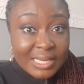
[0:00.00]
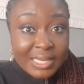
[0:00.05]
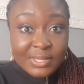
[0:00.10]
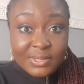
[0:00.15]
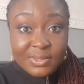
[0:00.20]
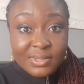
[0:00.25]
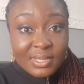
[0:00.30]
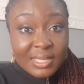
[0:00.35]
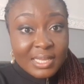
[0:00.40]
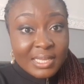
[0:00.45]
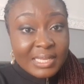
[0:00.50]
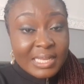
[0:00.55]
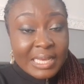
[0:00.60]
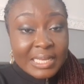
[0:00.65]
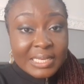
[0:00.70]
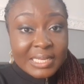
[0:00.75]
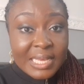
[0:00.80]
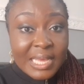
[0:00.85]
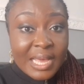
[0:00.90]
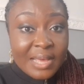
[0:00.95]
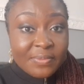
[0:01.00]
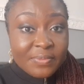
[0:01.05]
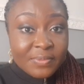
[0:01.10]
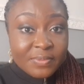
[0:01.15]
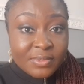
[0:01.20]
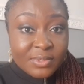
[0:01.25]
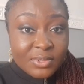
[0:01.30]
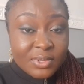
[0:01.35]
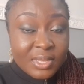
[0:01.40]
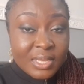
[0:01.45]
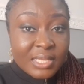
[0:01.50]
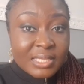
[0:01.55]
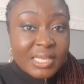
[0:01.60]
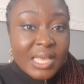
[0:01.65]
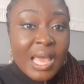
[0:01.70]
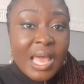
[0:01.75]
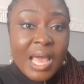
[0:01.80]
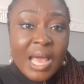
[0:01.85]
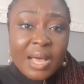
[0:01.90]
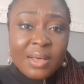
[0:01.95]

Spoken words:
and I told the lady I didn't have $50.